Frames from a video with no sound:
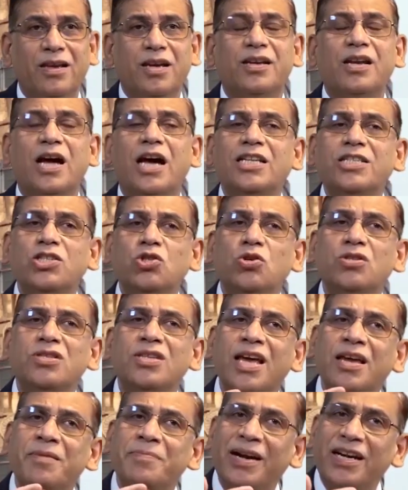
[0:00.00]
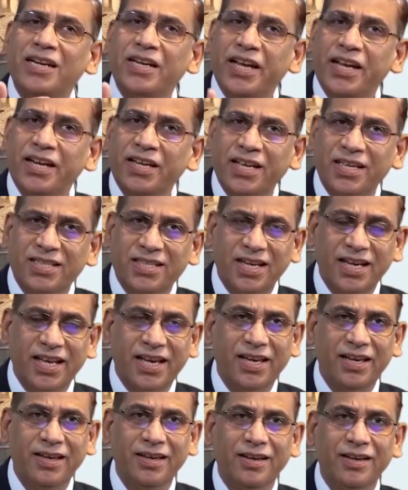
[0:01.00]
It also
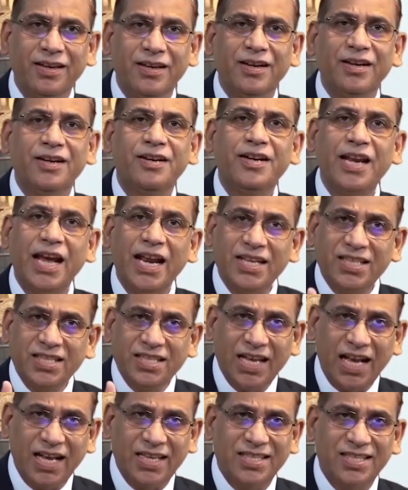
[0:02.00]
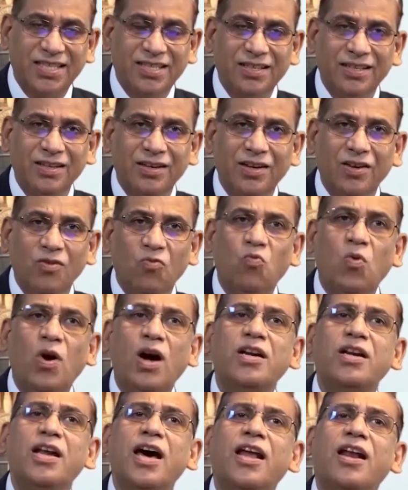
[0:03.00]
simultaneously tells us
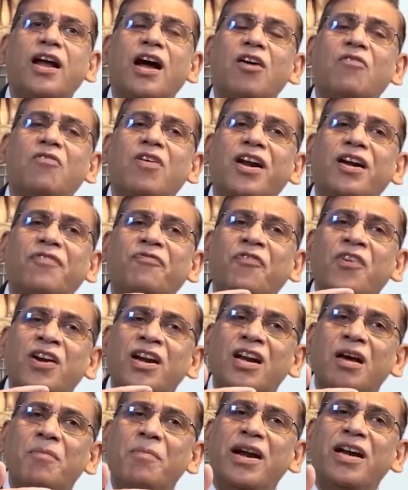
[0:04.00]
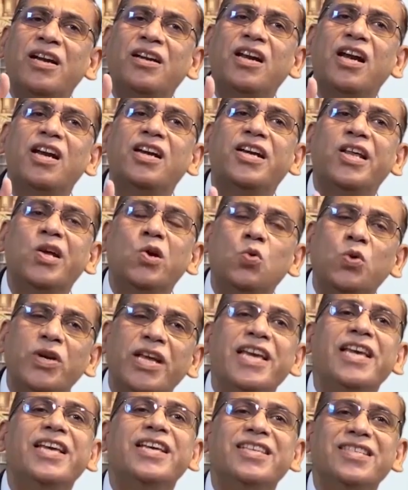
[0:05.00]
what are our fundamental
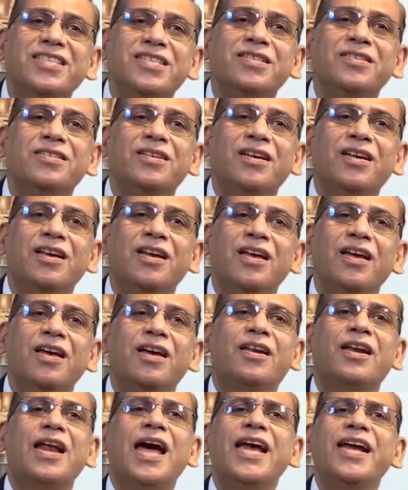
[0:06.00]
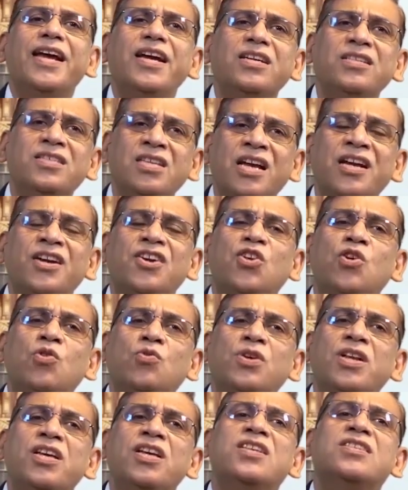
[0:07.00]
duties. Rights and
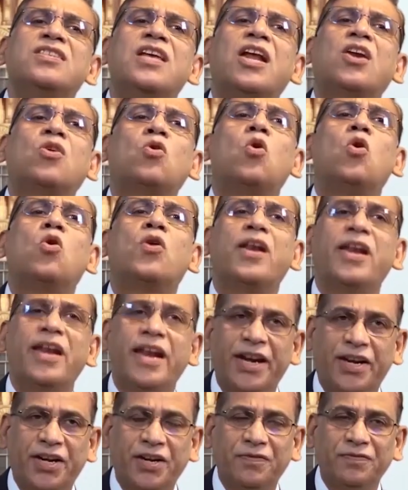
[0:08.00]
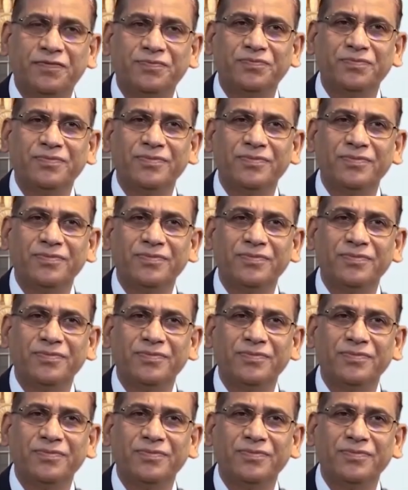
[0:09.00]
duties are correlative.